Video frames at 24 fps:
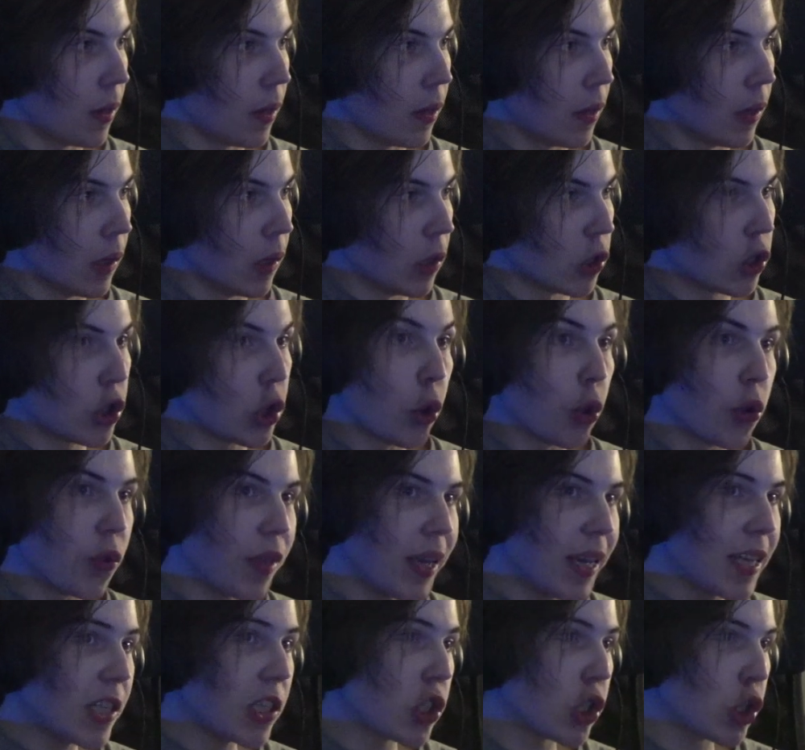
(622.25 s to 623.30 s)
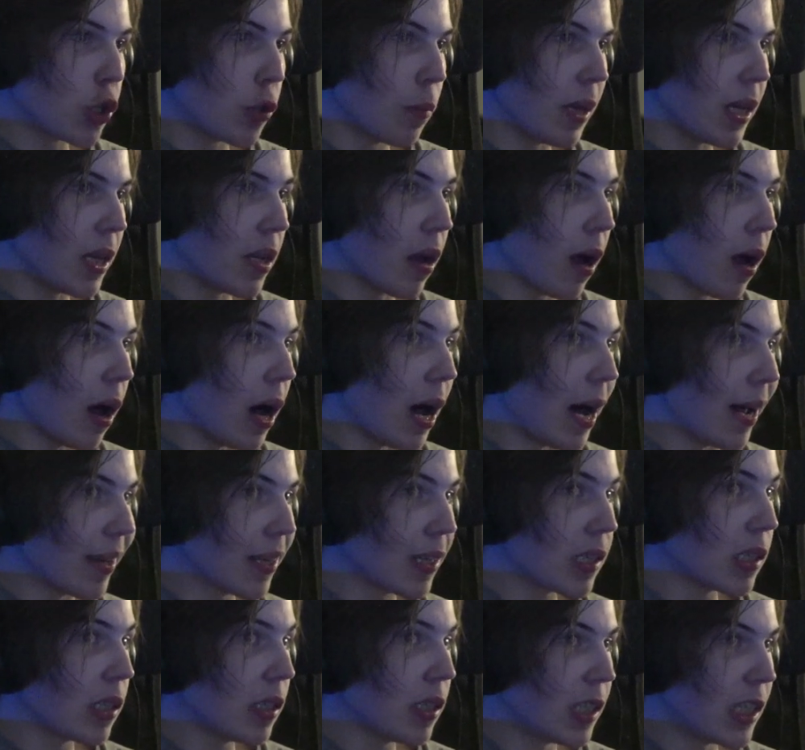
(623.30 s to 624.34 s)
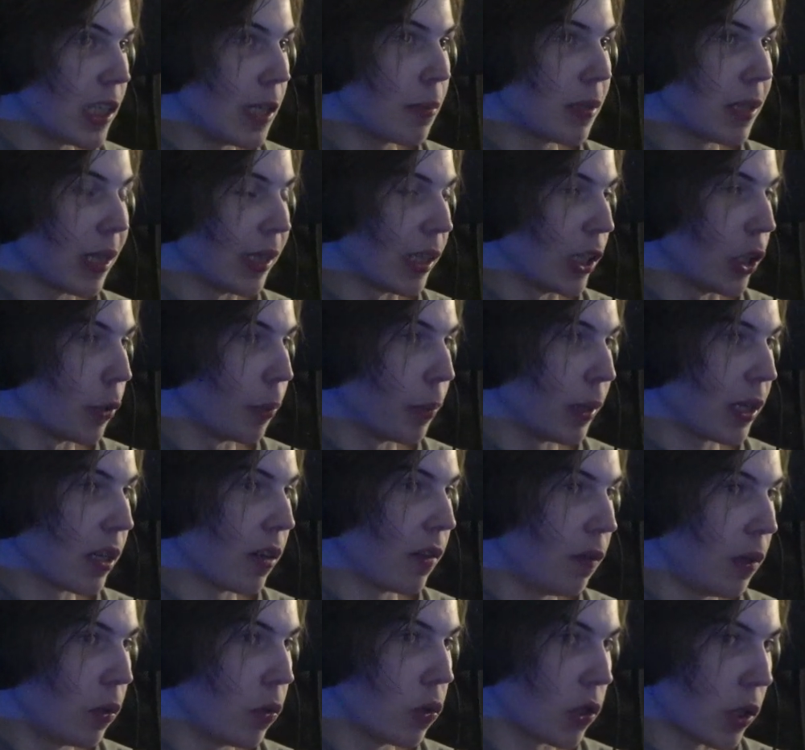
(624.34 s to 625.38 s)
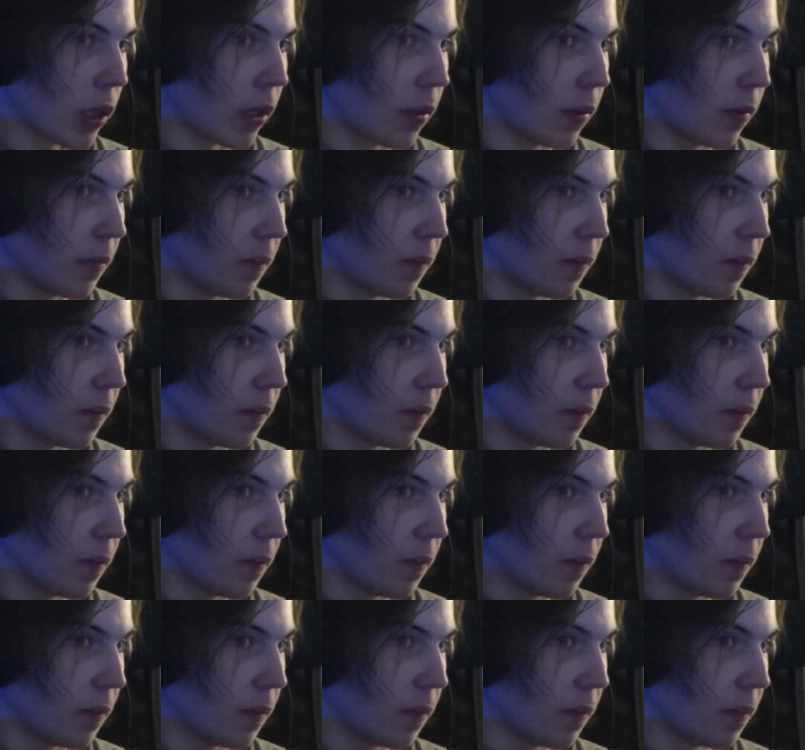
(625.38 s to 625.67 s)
So this, to me, honestly seems a little bit confusing.